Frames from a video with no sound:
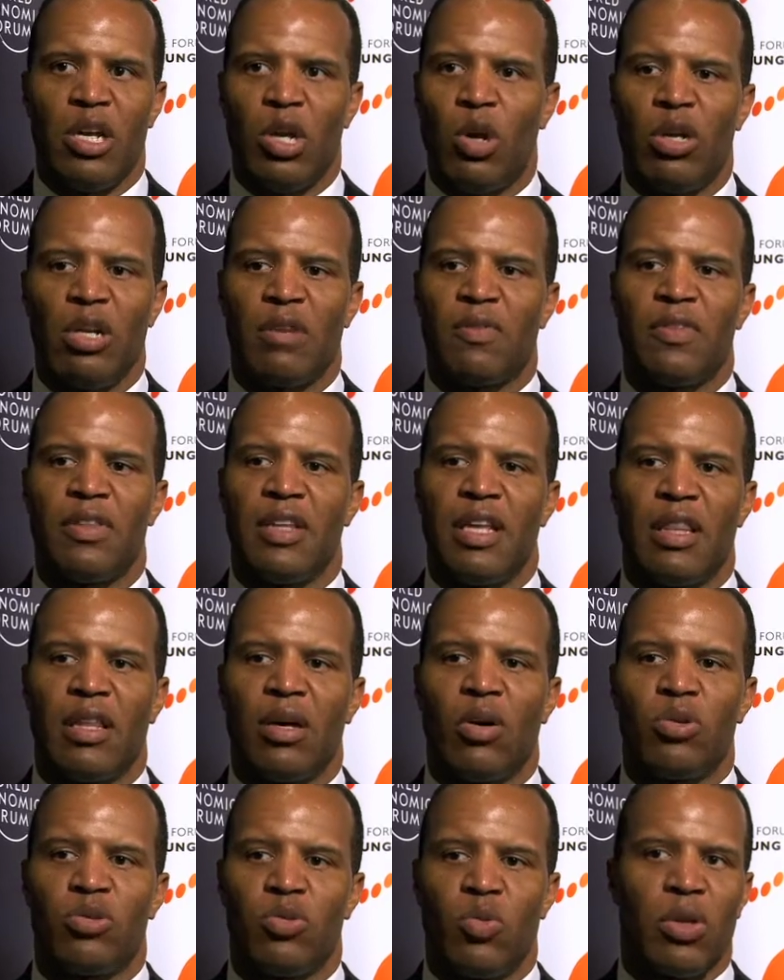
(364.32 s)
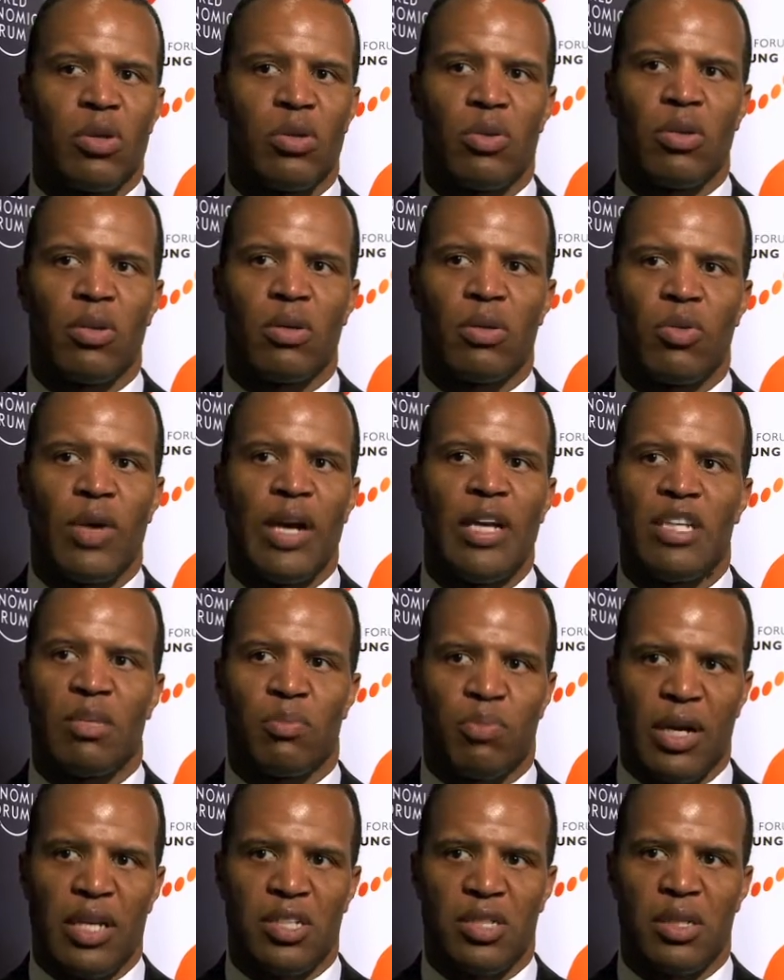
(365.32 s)
no different than those who went through the Great
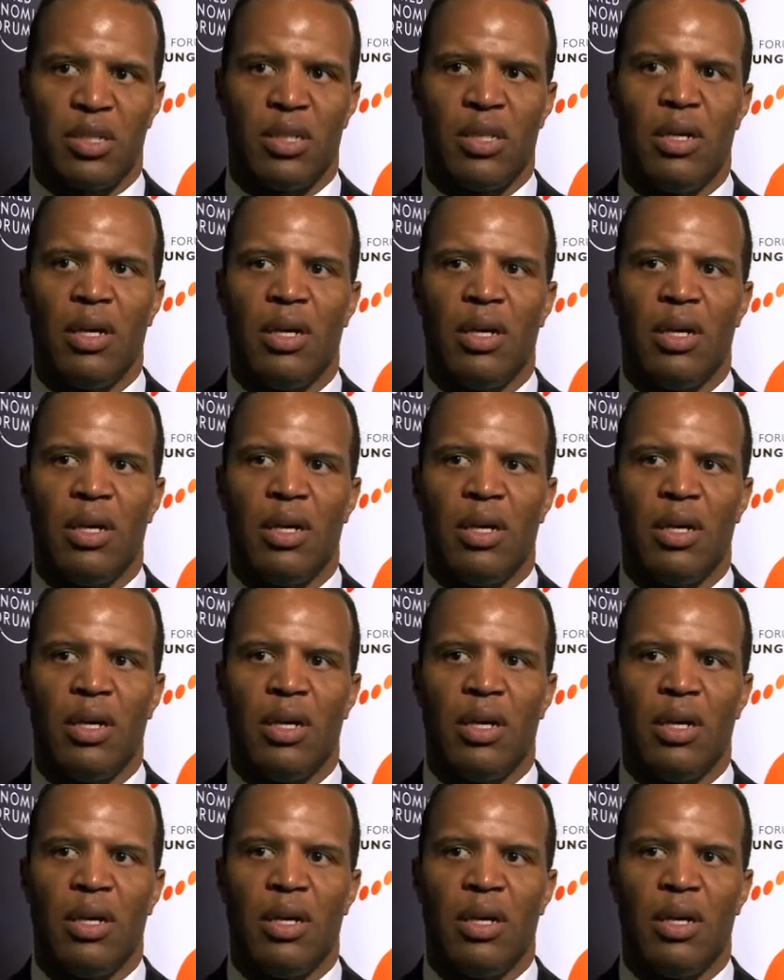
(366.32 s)
Depression,